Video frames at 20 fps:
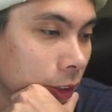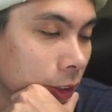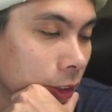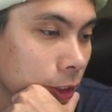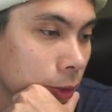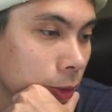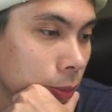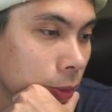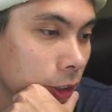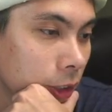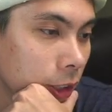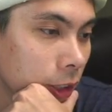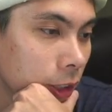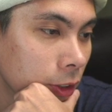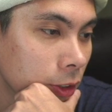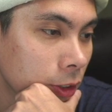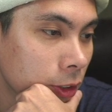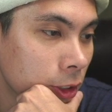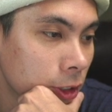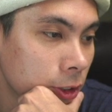Looks pretty
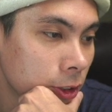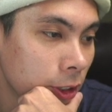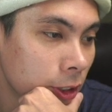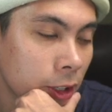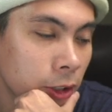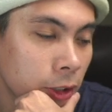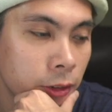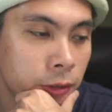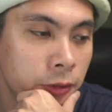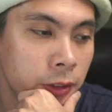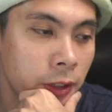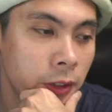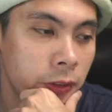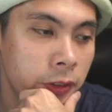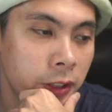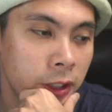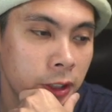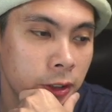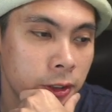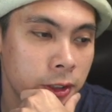cute. So either
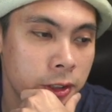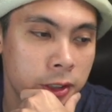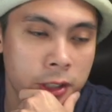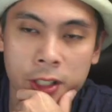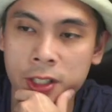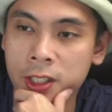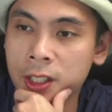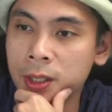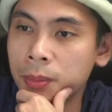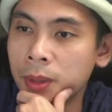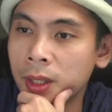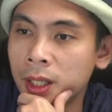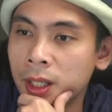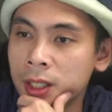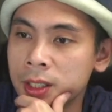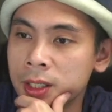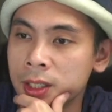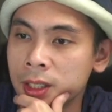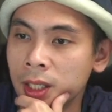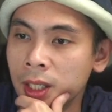$50 or
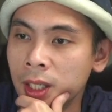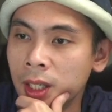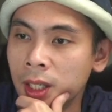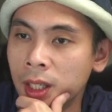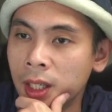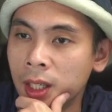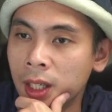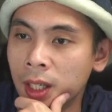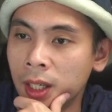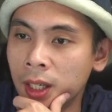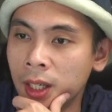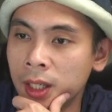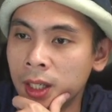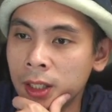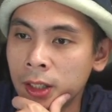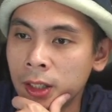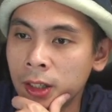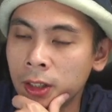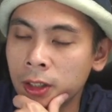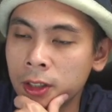$60,
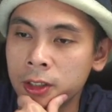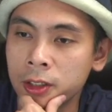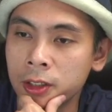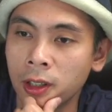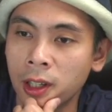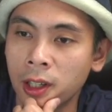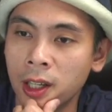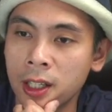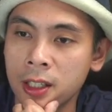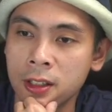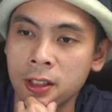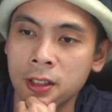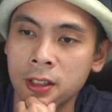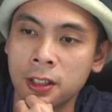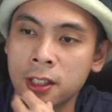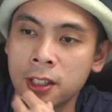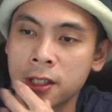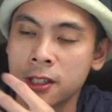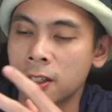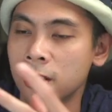and it looks like
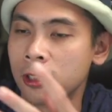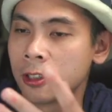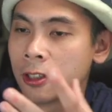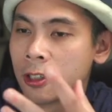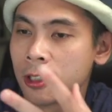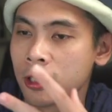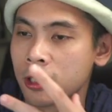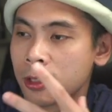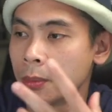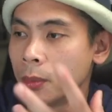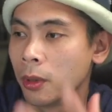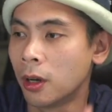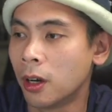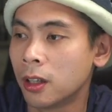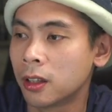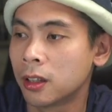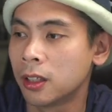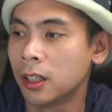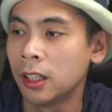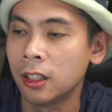since it's such a
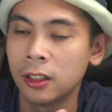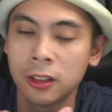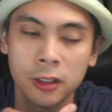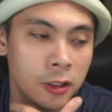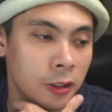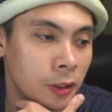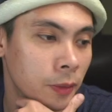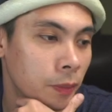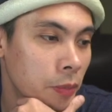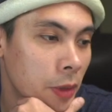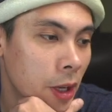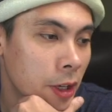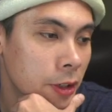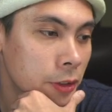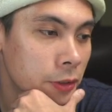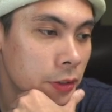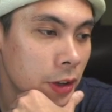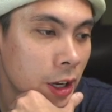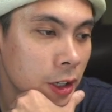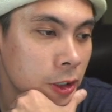small thing to
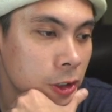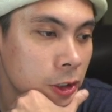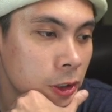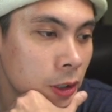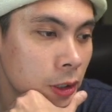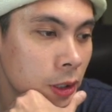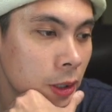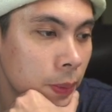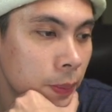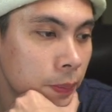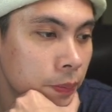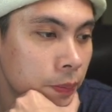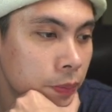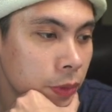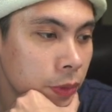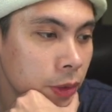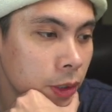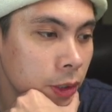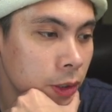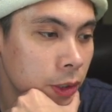manufacture,
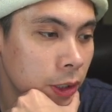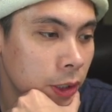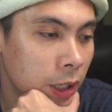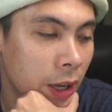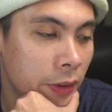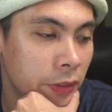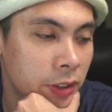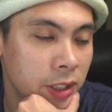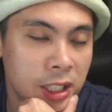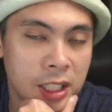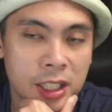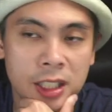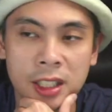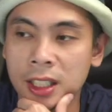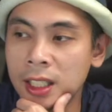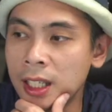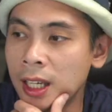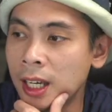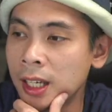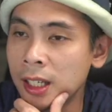they have an
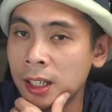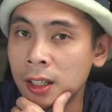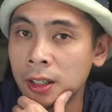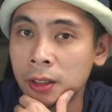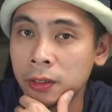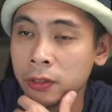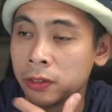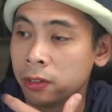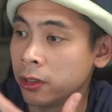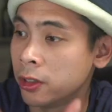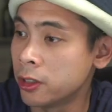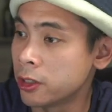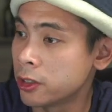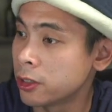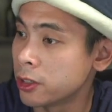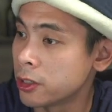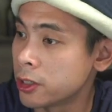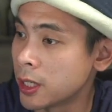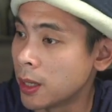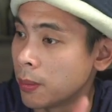ETA of this
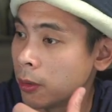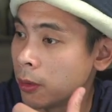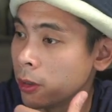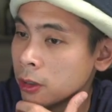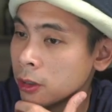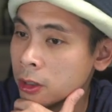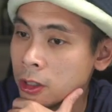December